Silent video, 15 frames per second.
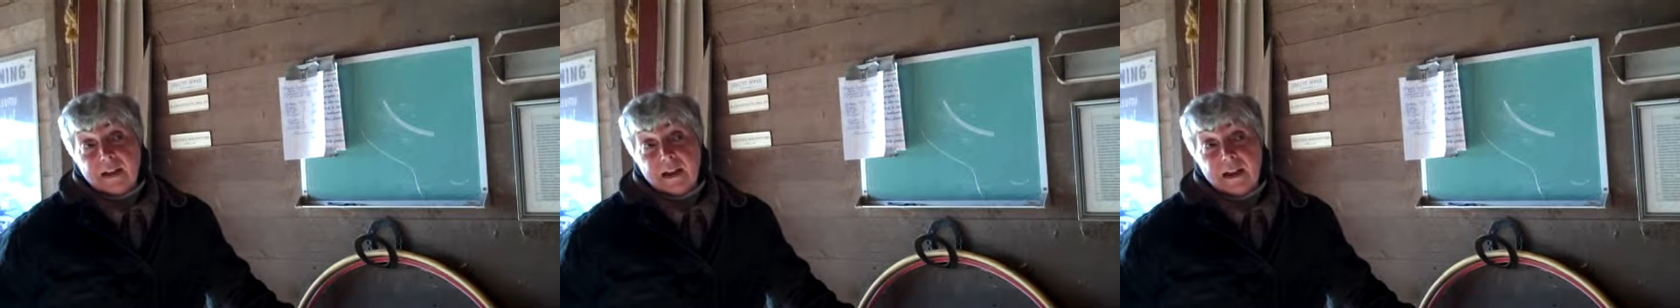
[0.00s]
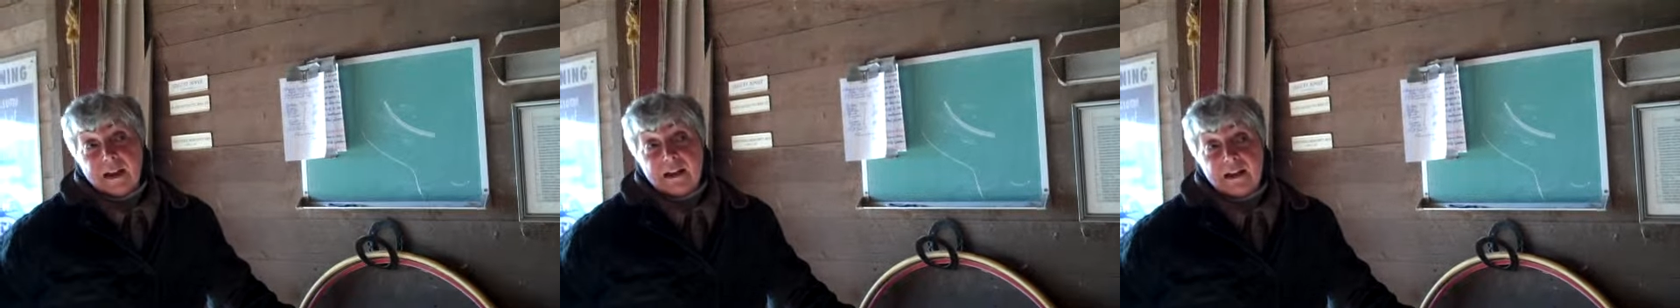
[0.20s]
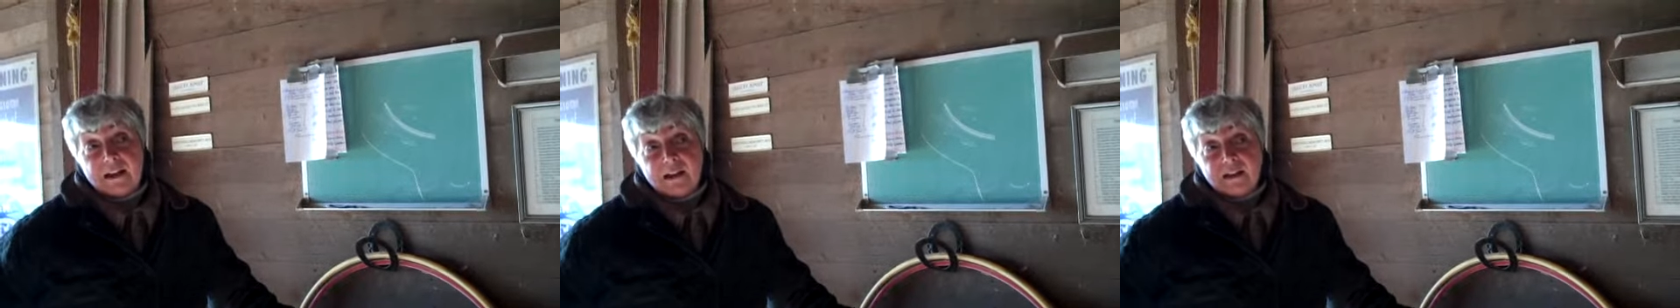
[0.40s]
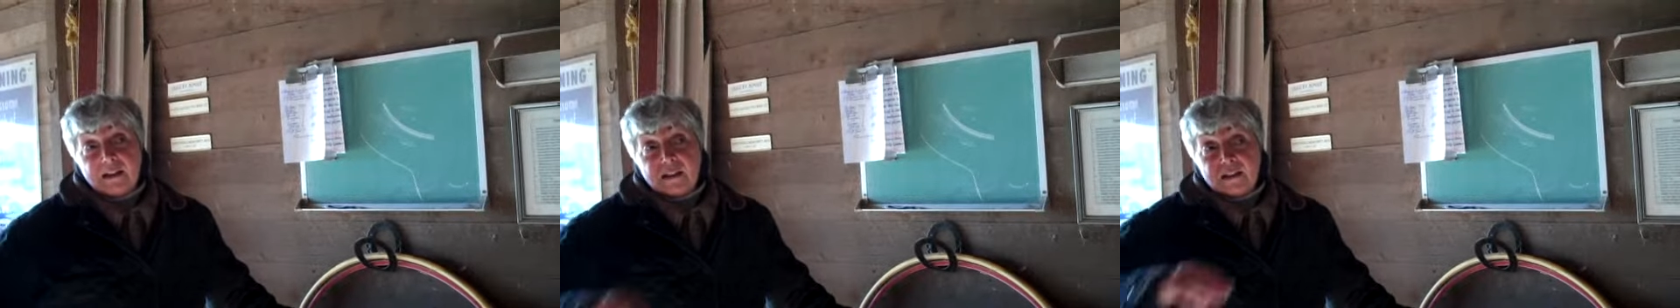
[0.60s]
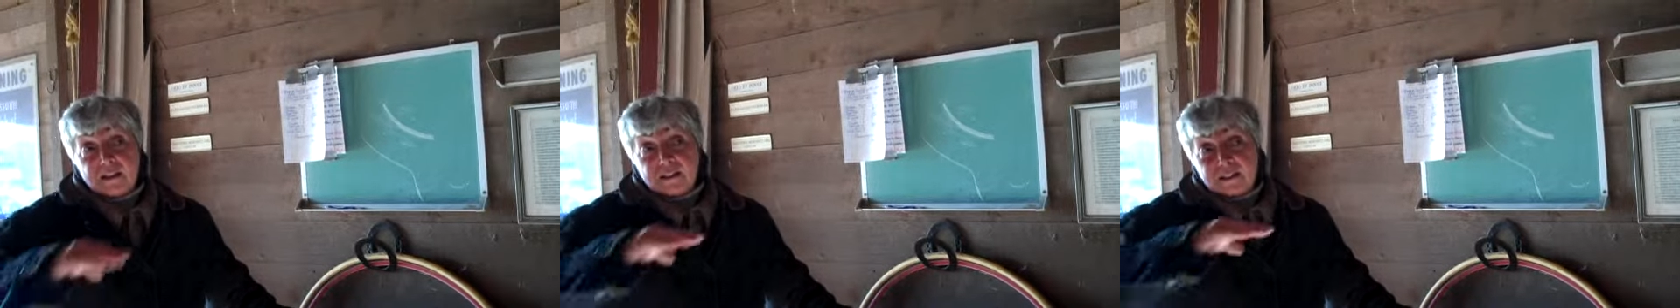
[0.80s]
And then
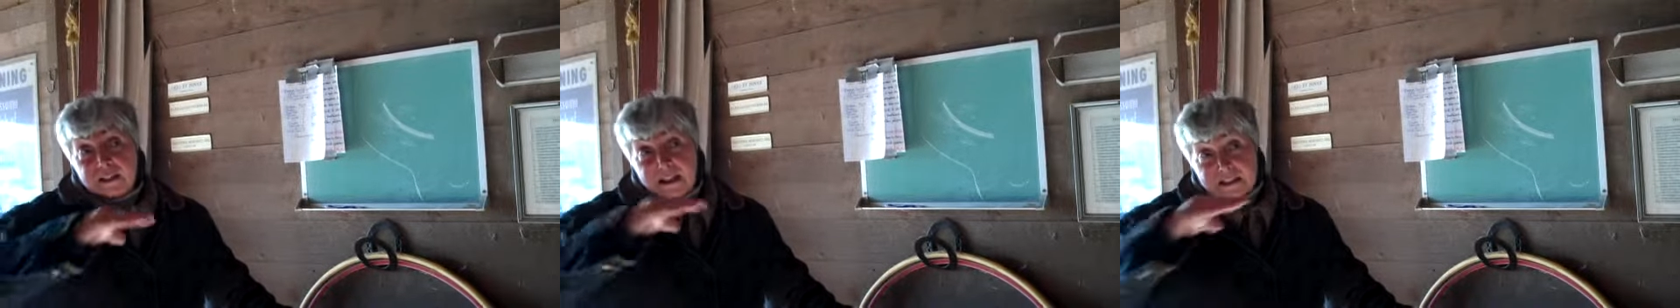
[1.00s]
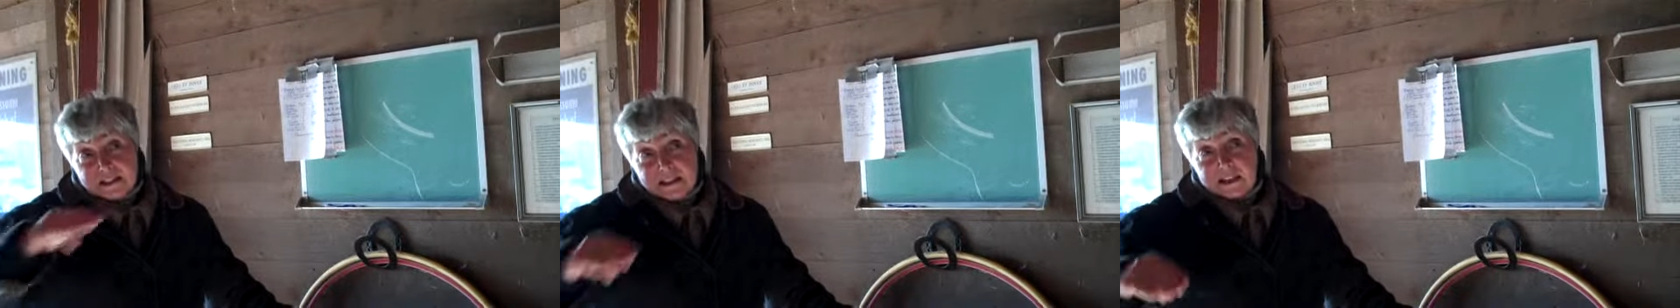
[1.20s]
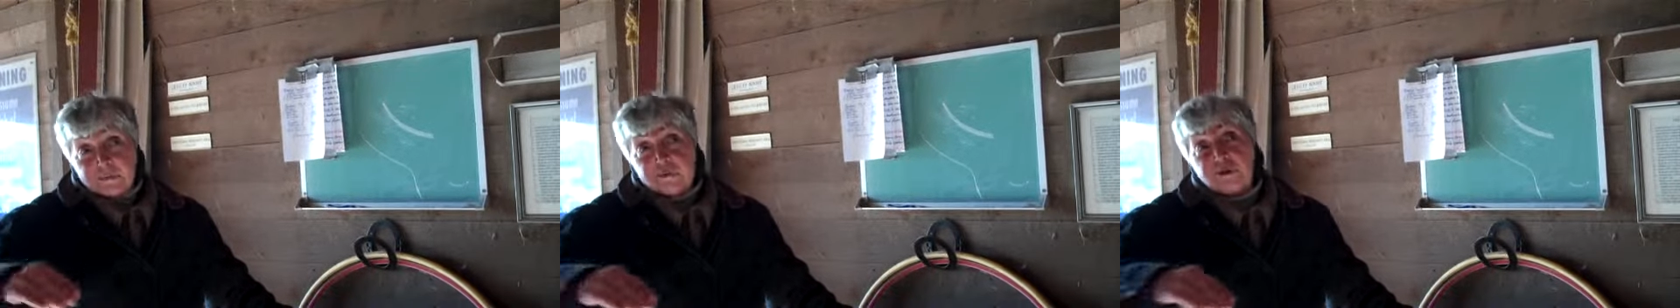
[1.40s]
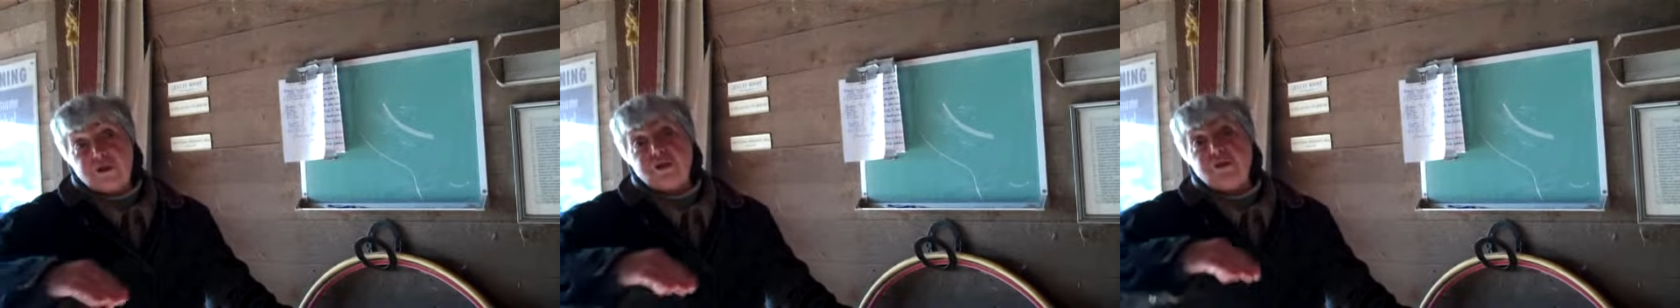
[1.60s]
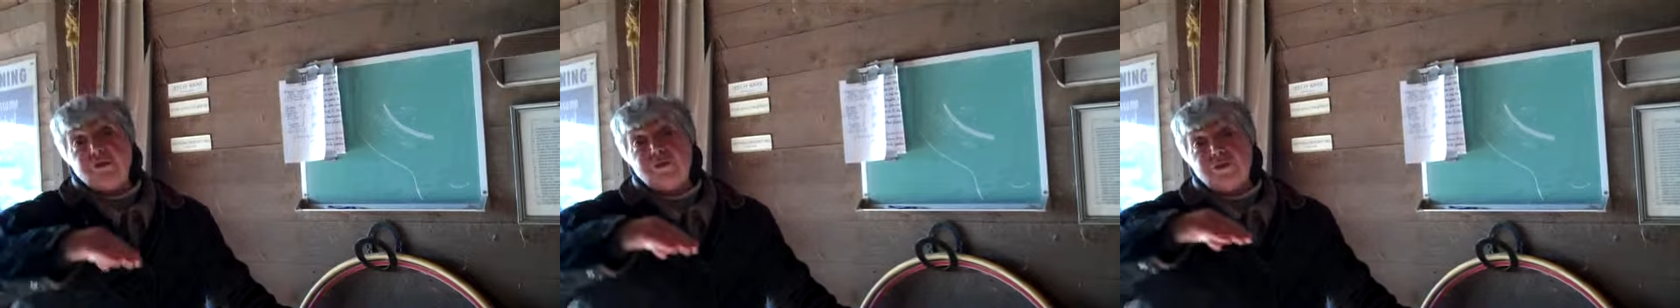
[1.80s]
the less he was
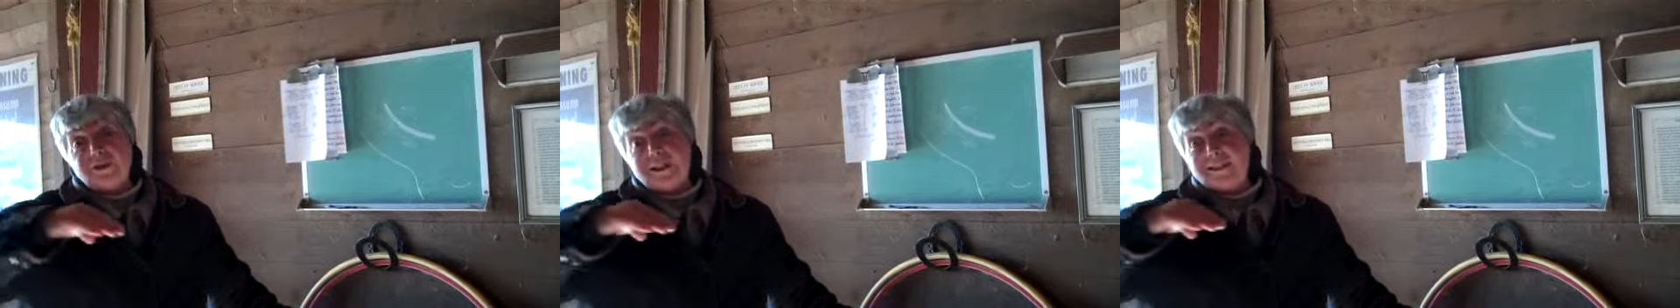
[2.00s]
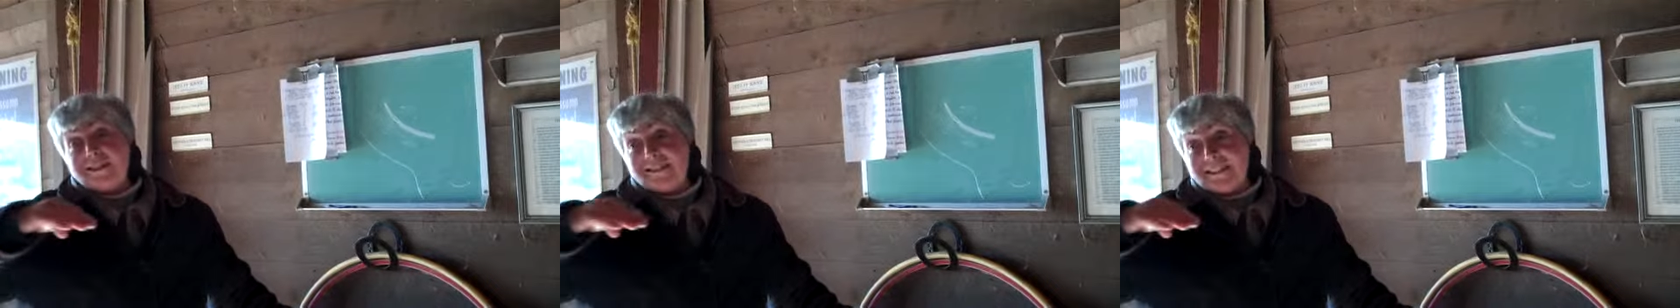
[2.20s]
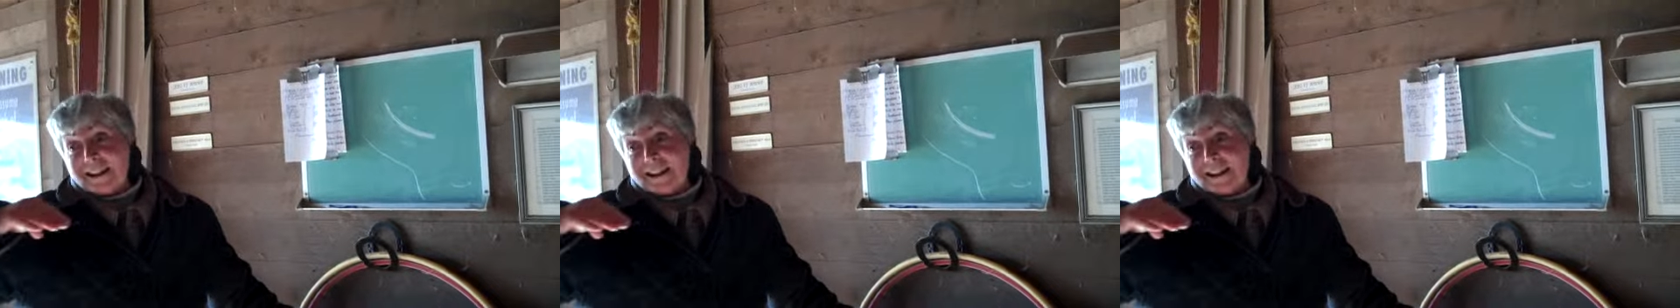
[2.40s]
used, and